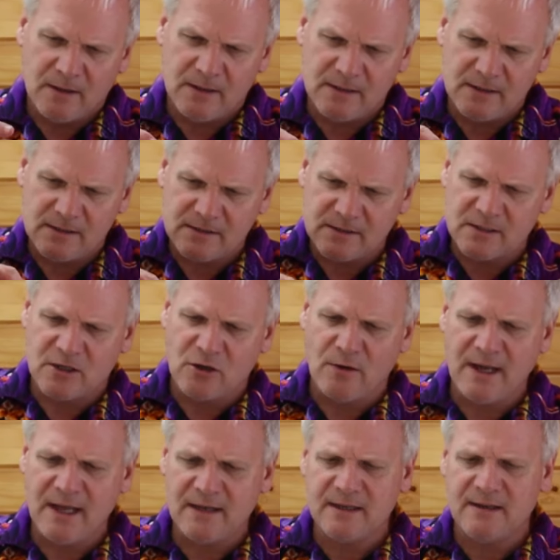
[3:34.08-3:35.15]
is go
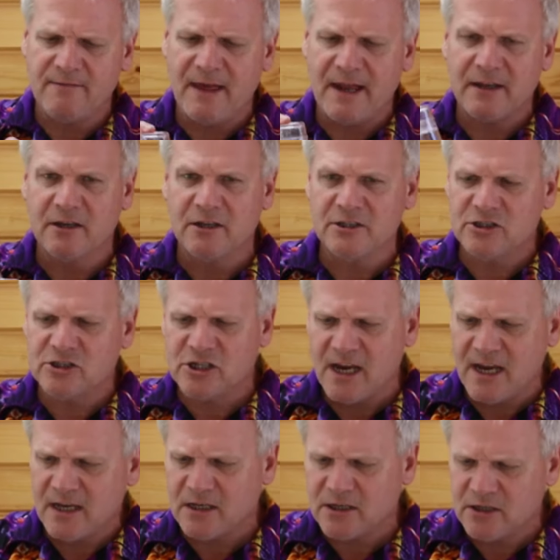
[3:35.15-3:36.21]
ahead and give that a good
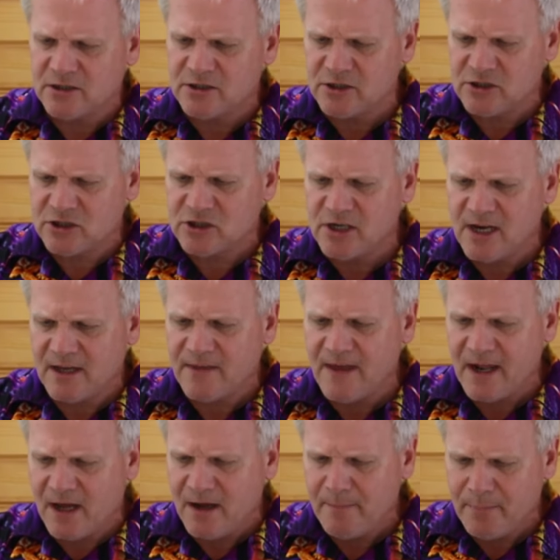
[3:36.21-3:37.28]
shake. Just shake that